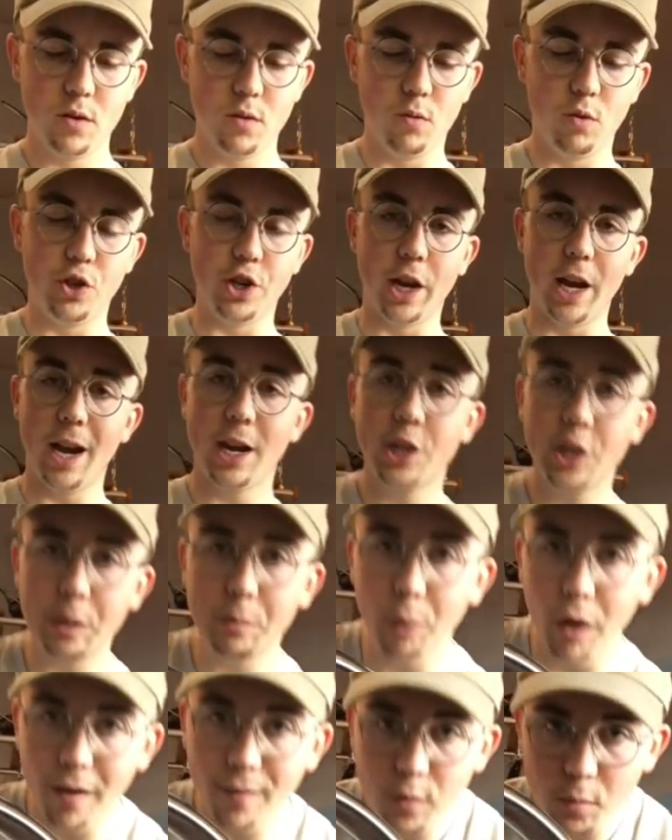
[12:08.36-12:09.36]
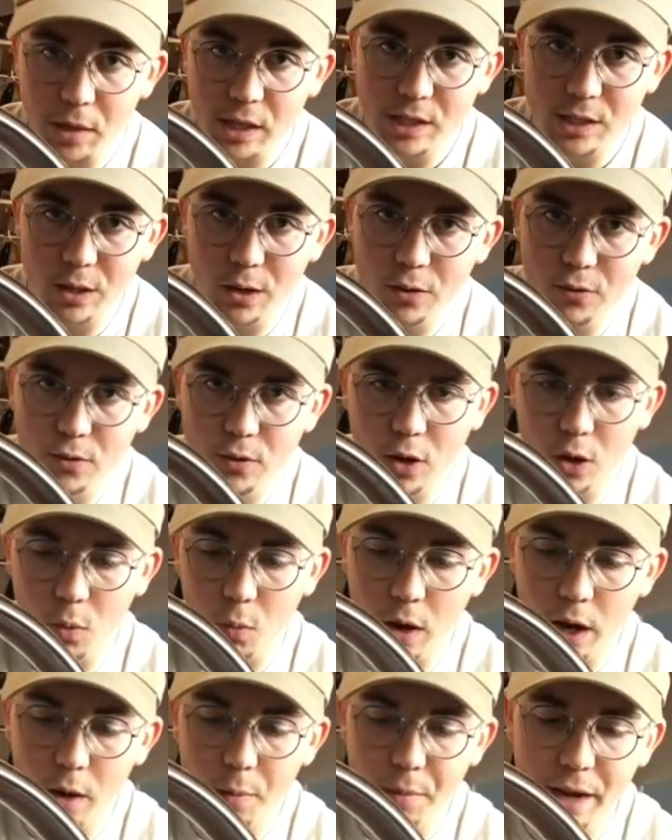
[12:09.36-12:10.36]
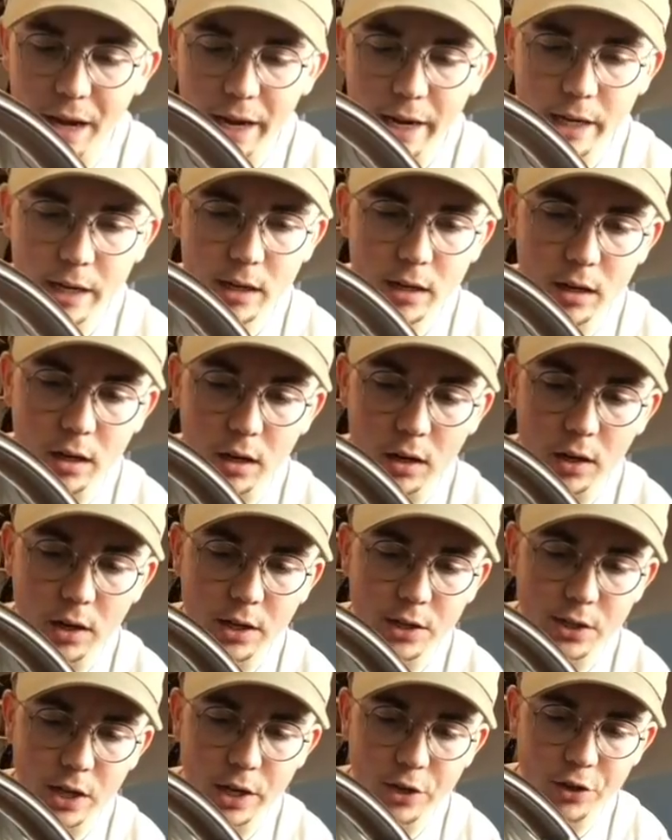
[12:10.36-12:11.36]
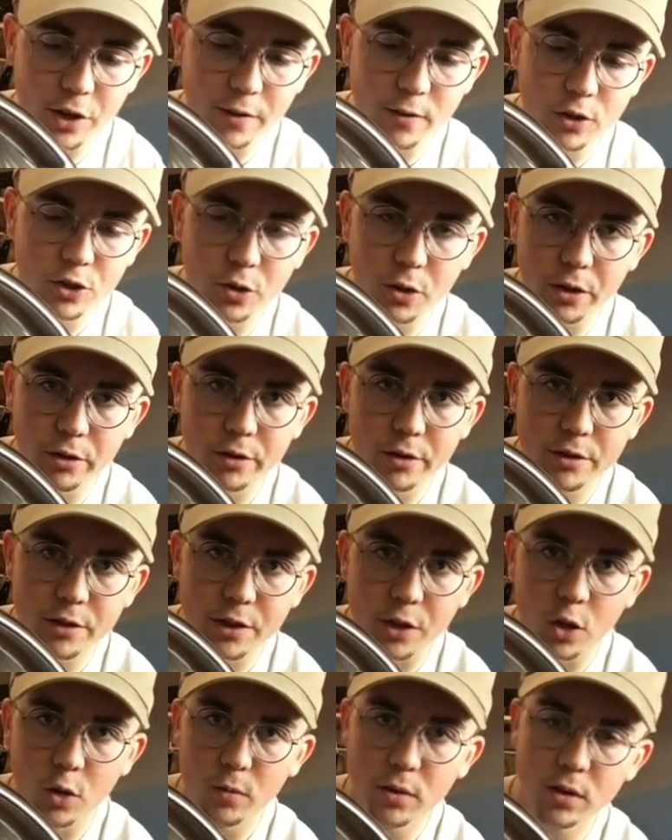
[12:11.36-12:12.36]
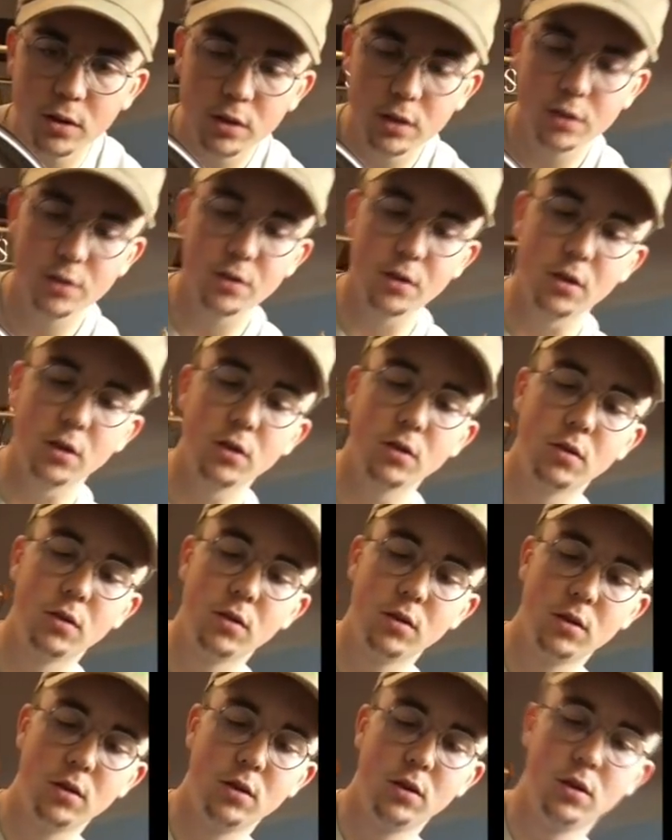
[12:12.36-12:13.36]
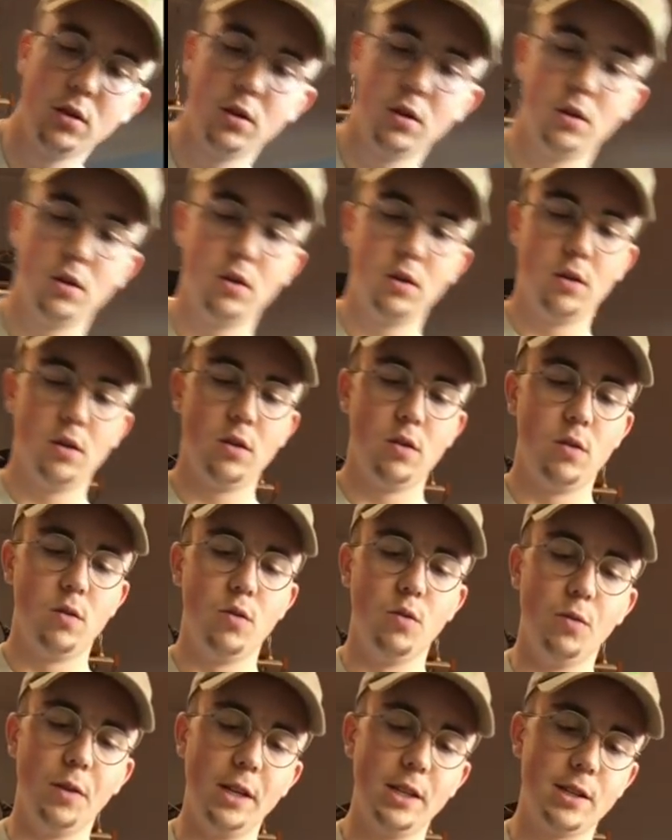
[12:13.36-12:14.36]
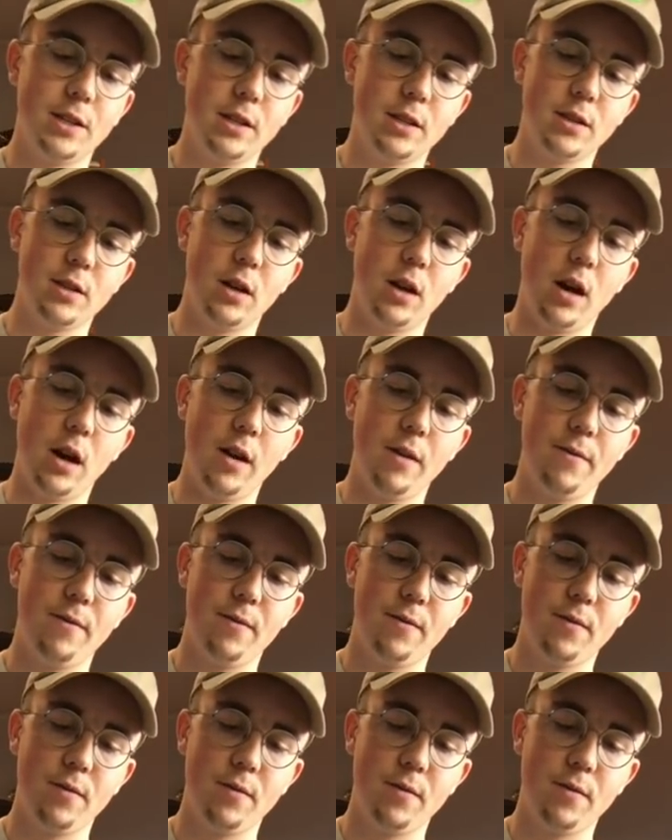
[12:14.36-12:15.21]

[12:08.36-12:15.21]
which I actually bought for myself a while back because I drive a Toyota Tacoma. So we'll rinse this off.